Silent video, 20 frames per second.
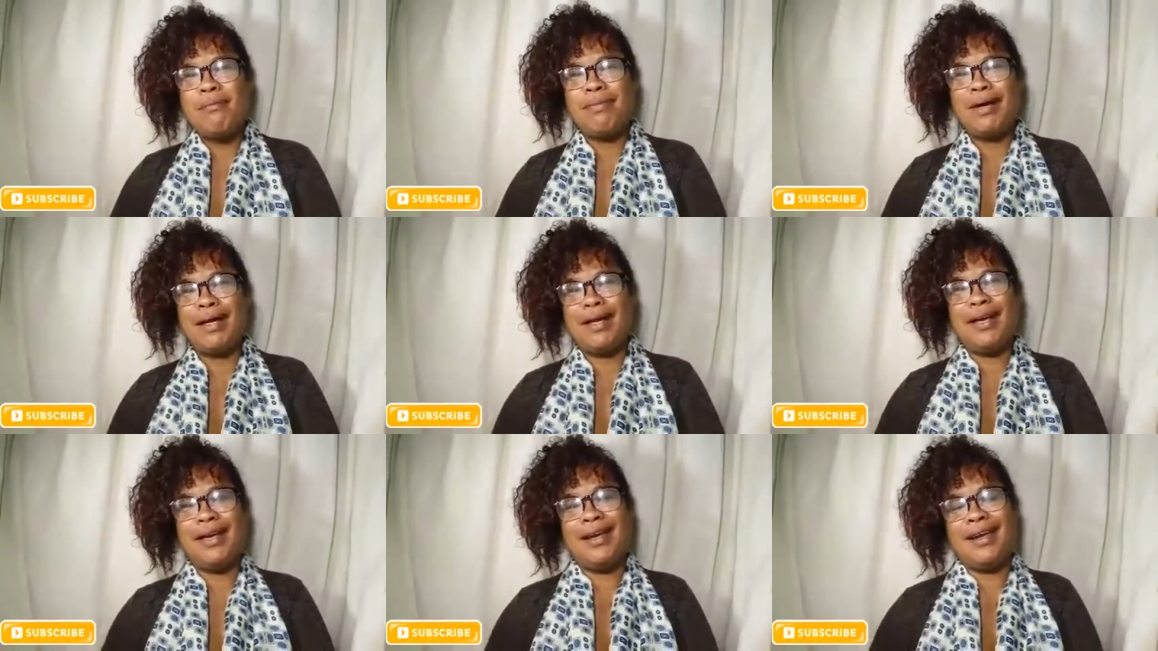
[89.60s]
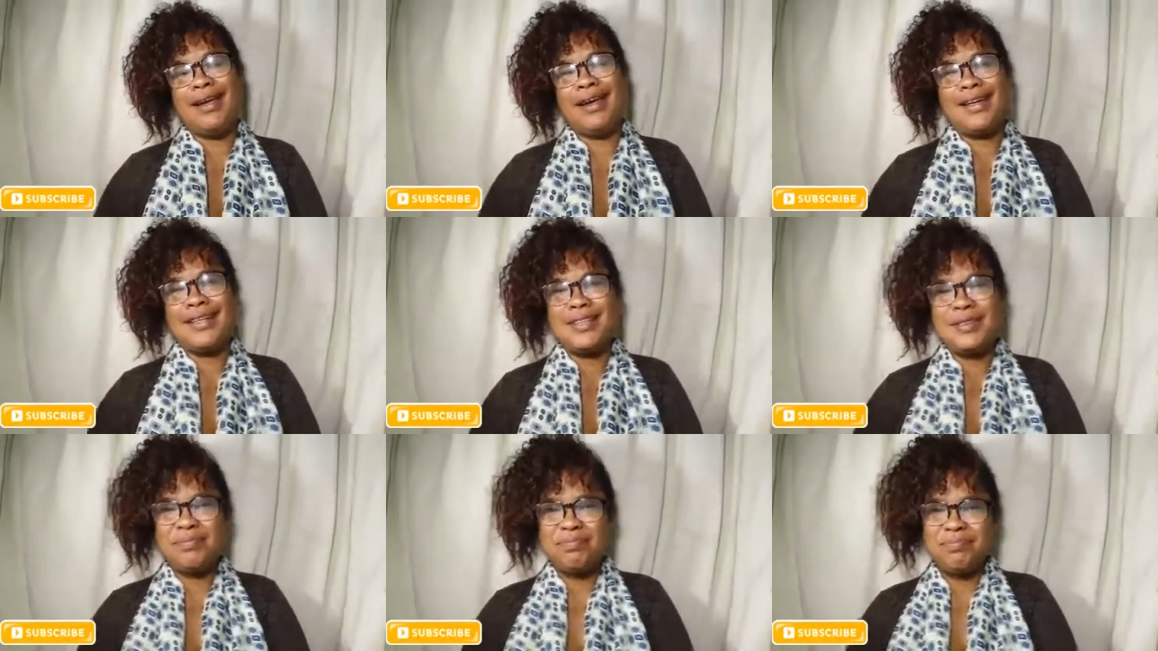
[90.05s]
But in any
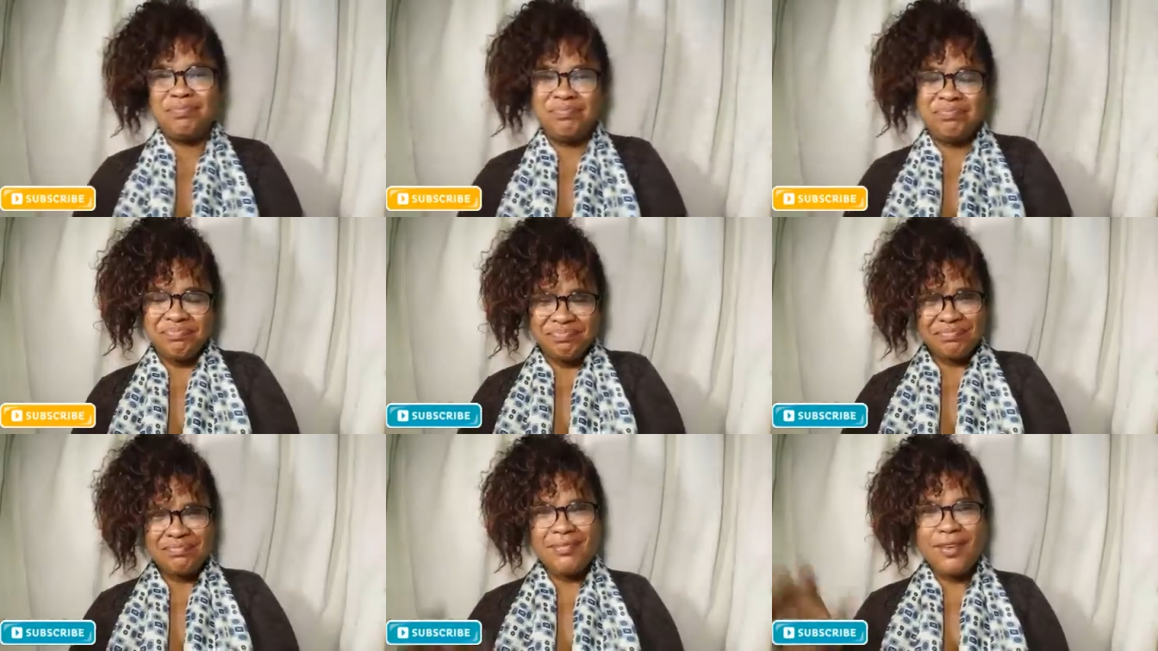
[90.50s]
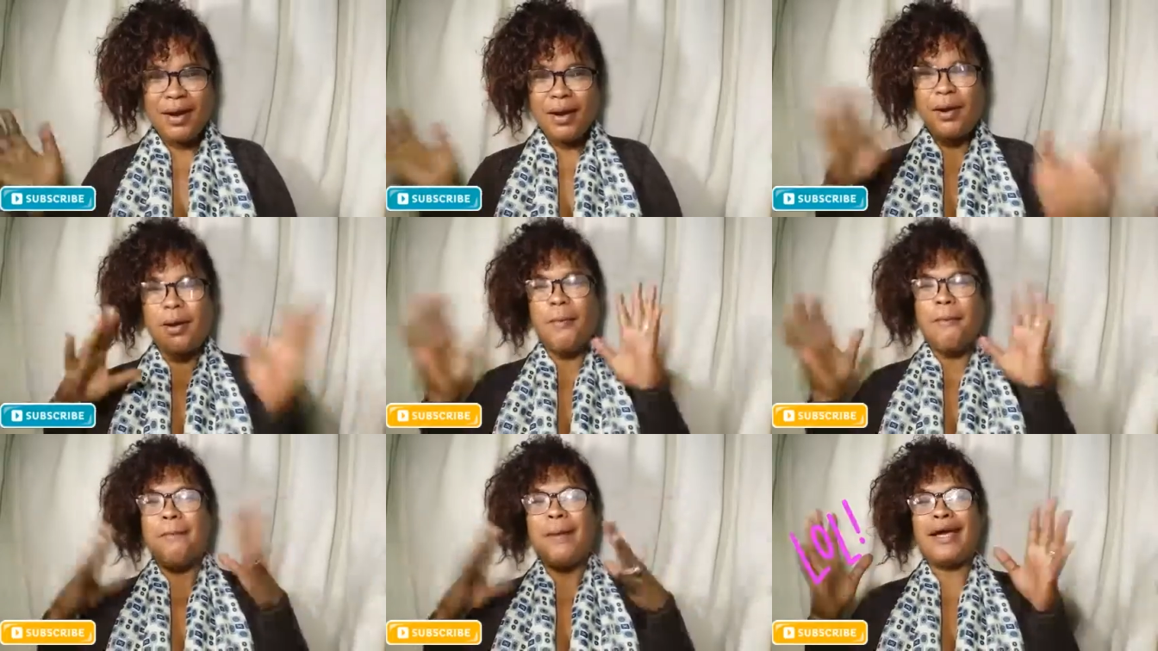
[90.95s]
case,
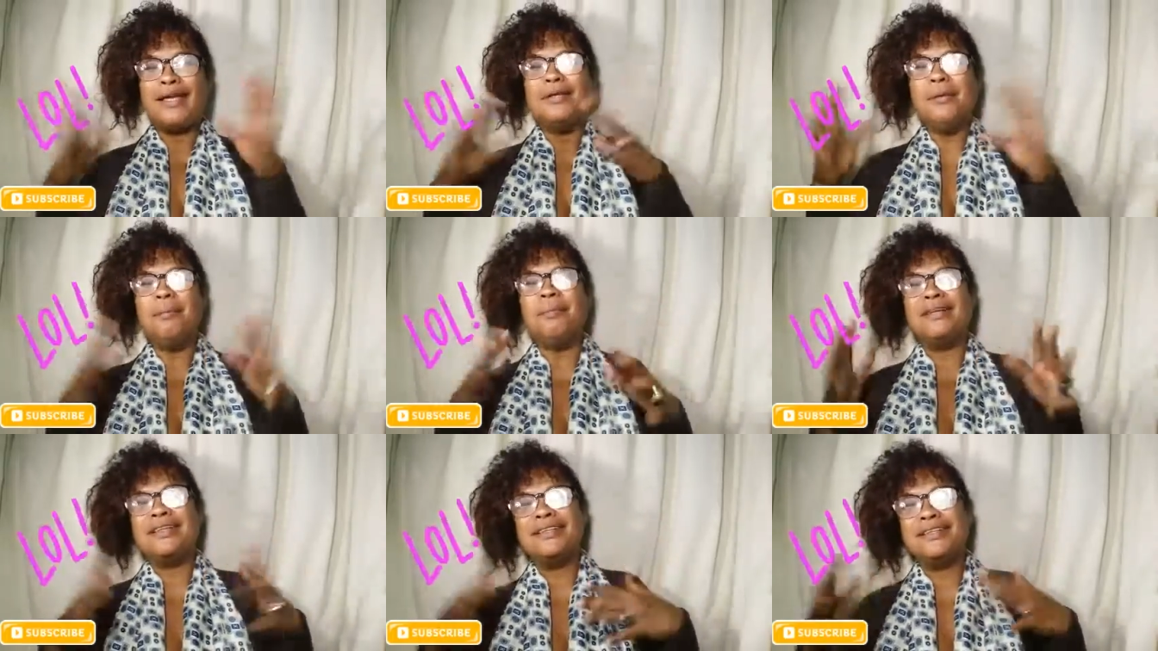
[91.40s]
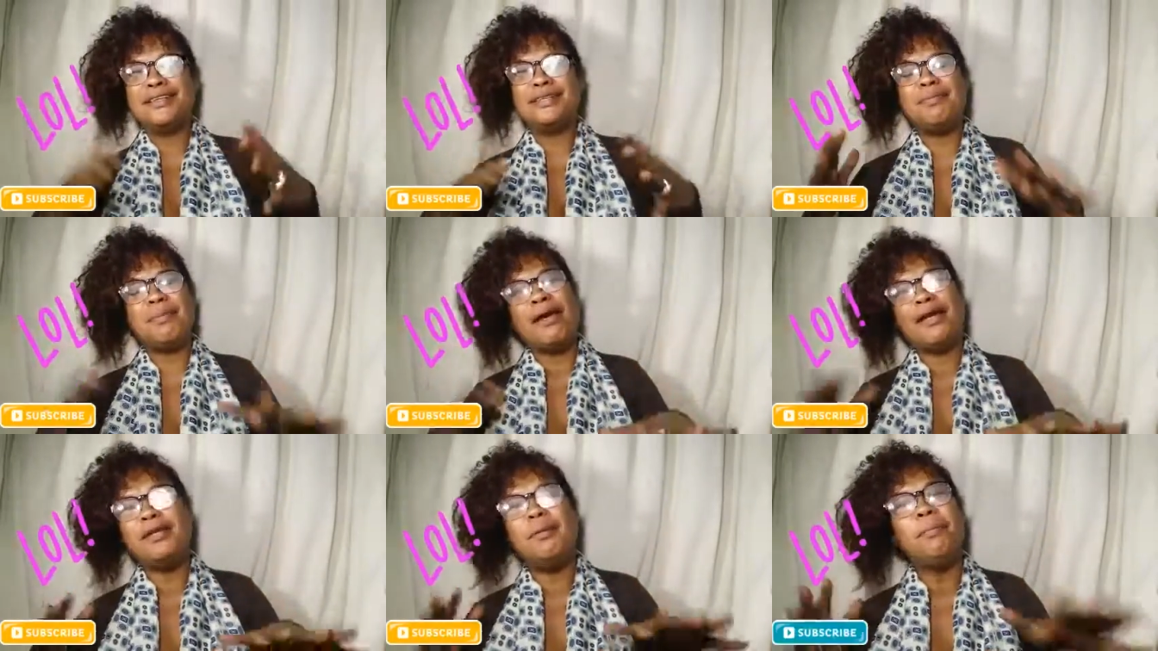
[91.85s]
back to business,
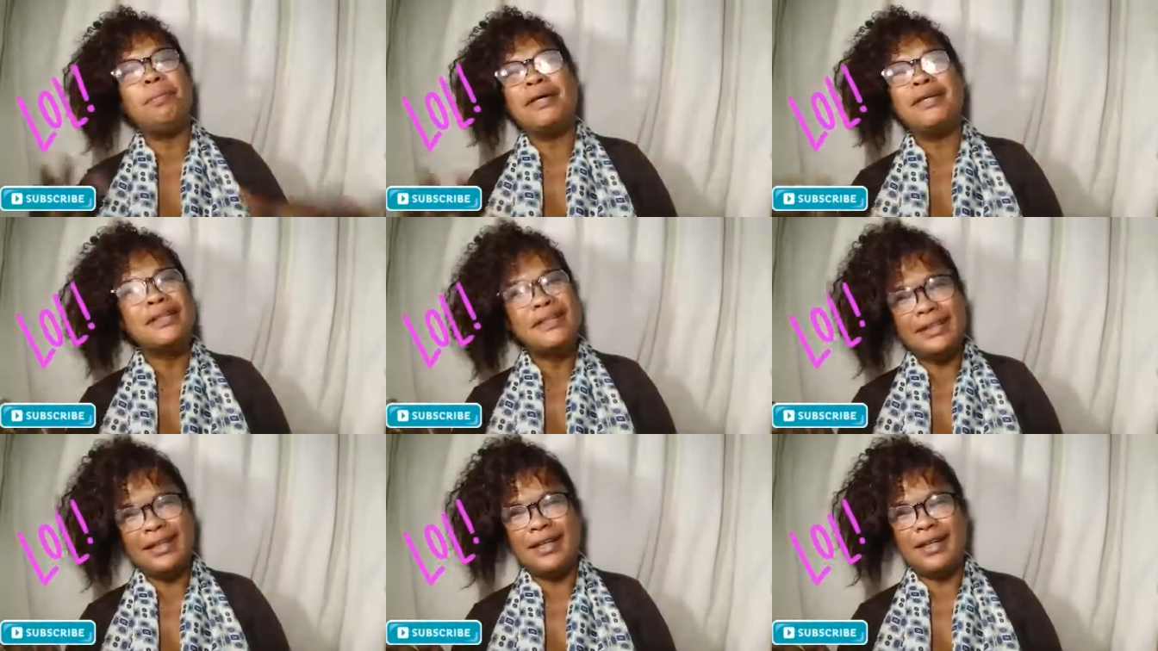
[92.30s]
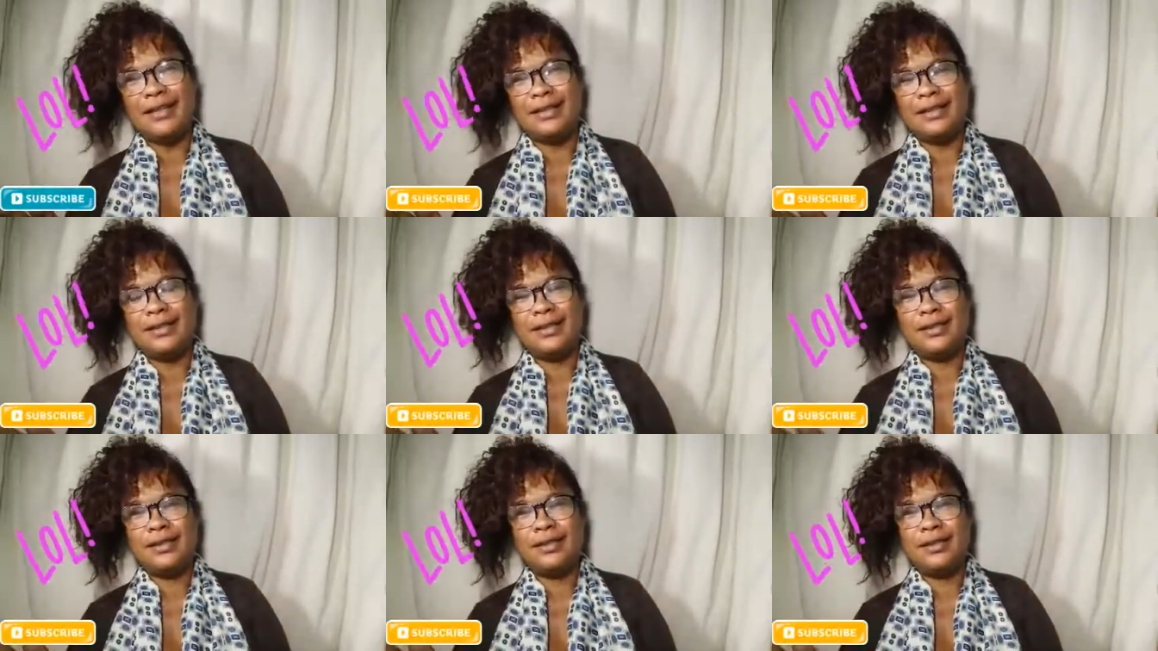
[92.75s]
back to
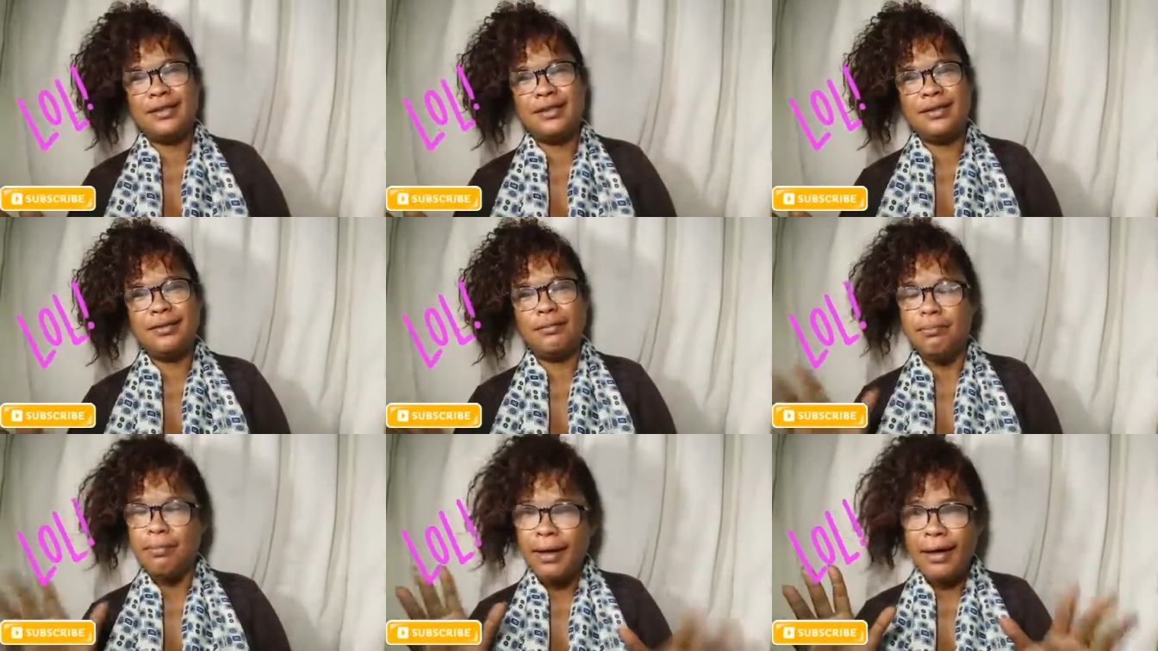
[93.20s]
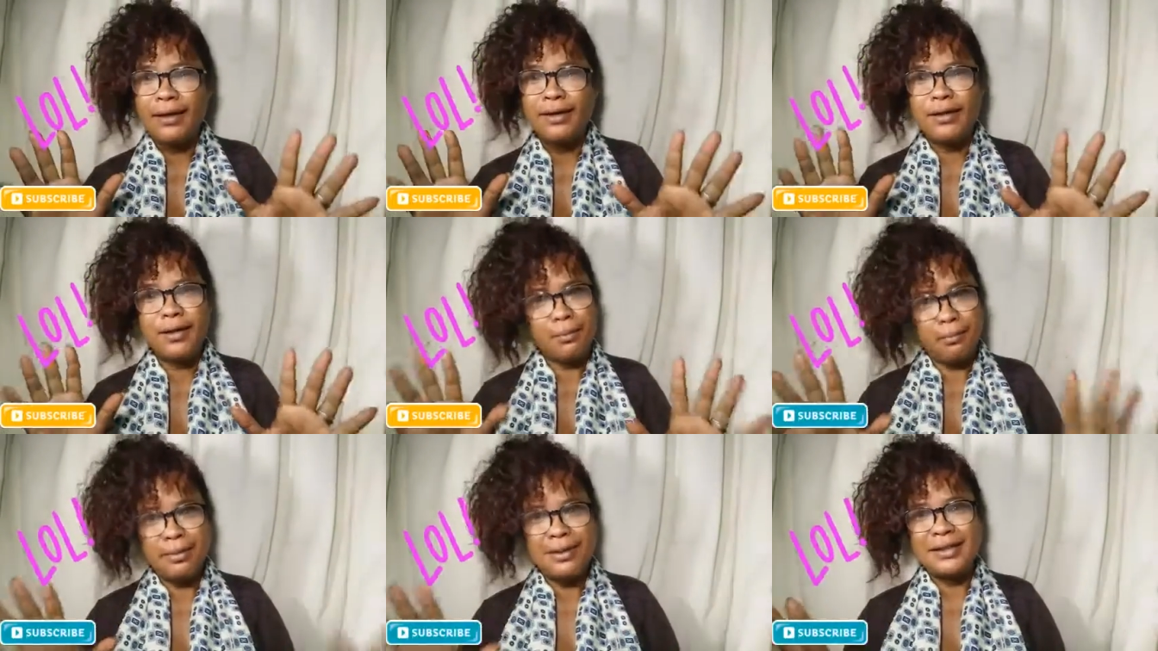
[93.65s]
business, back
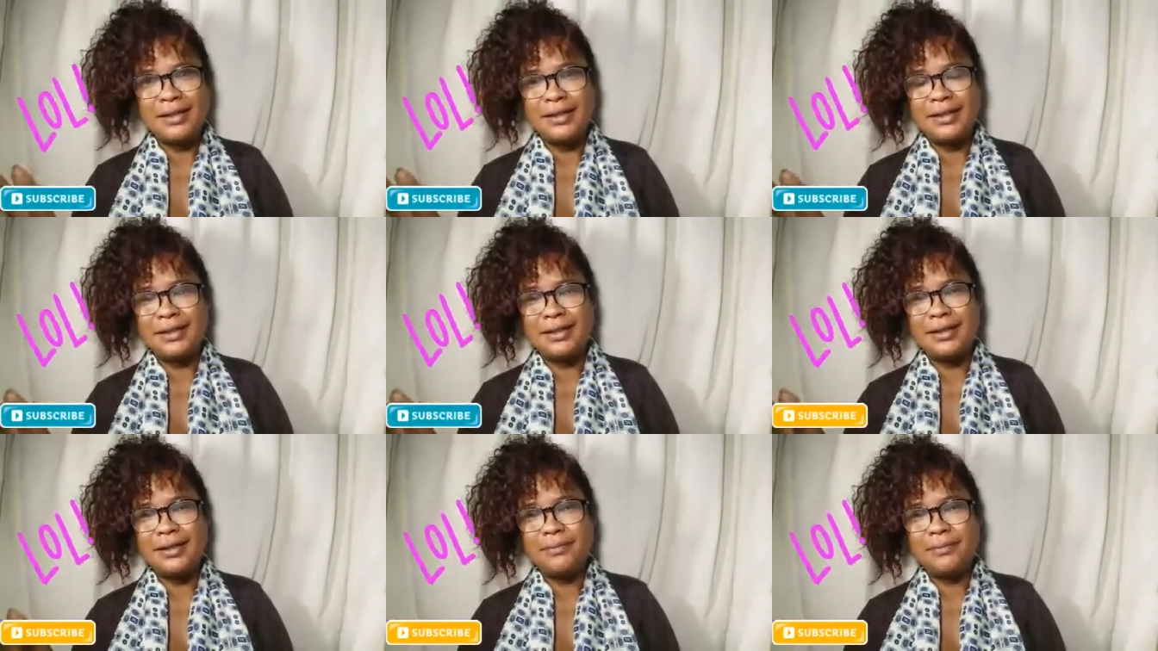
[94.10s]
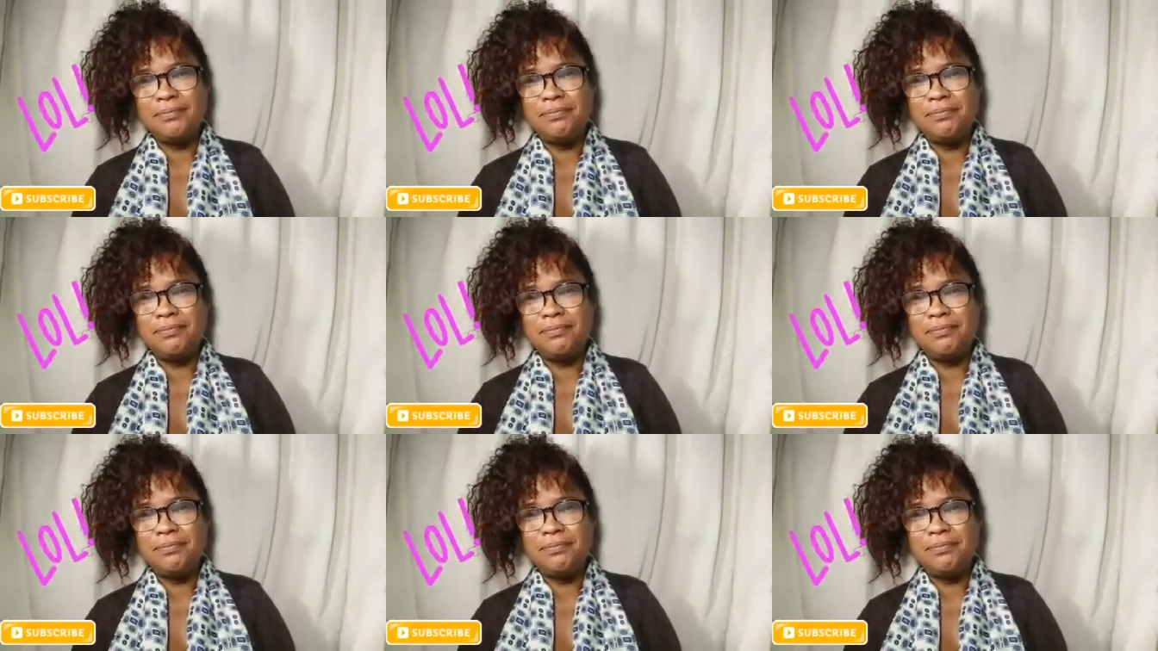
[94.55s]
to business.